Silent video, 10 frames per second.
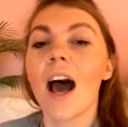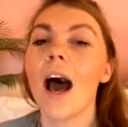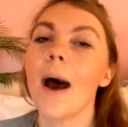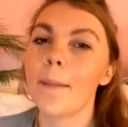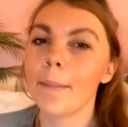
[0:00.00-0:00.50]

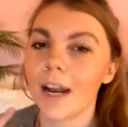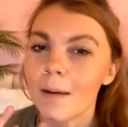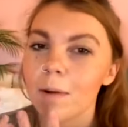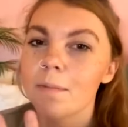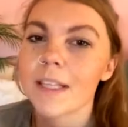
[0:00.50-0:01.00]
um, but
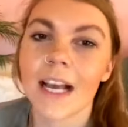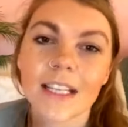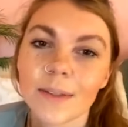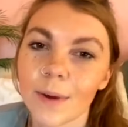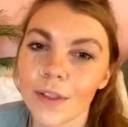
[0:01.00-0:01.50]
I'm
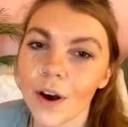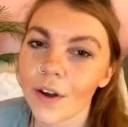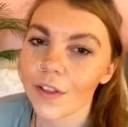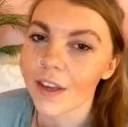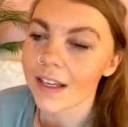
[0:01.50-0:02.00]
obsessed with
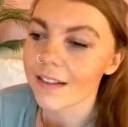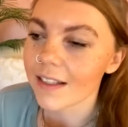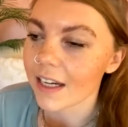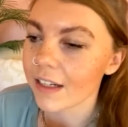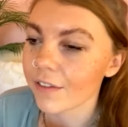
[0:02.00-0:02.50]
all things
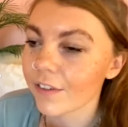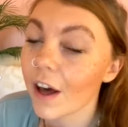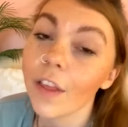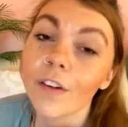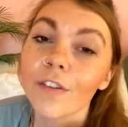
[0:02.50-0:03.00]
kind of
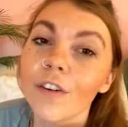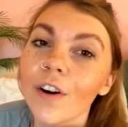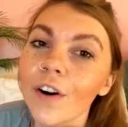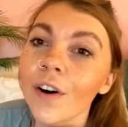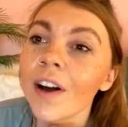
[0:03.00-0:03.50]

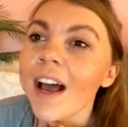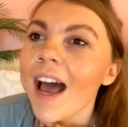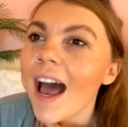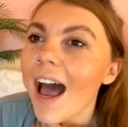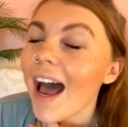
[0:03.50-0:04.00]
colorful
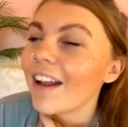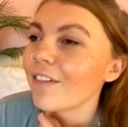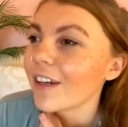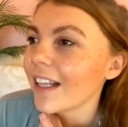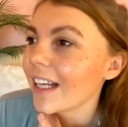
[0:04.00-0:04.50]
and
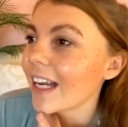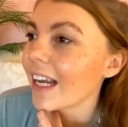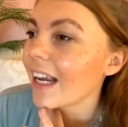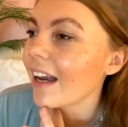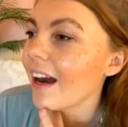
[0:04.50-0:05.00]

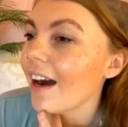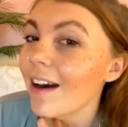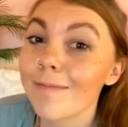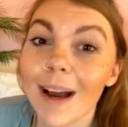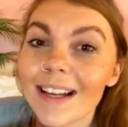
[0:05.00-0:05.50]
really uh,
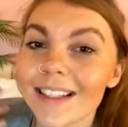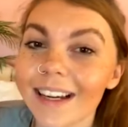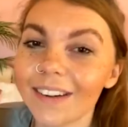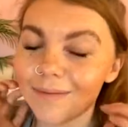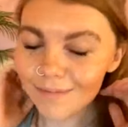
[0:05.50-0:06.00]

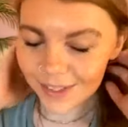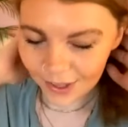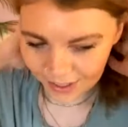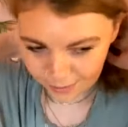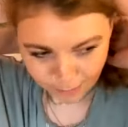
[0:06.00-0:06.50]
pastel. So
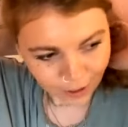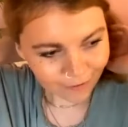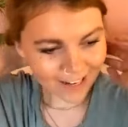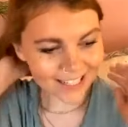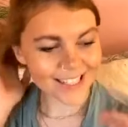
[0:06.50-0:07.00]
that's
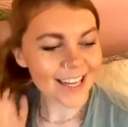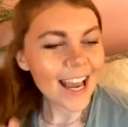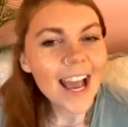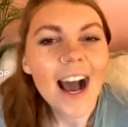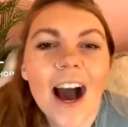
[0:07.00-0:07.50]
perfect.
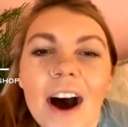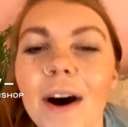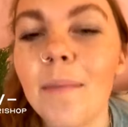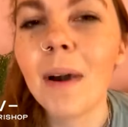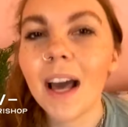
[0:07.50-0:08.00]

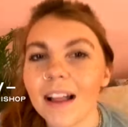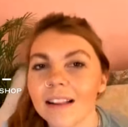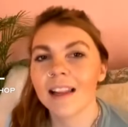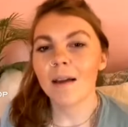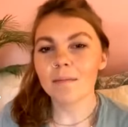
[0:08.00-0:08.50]
Um, let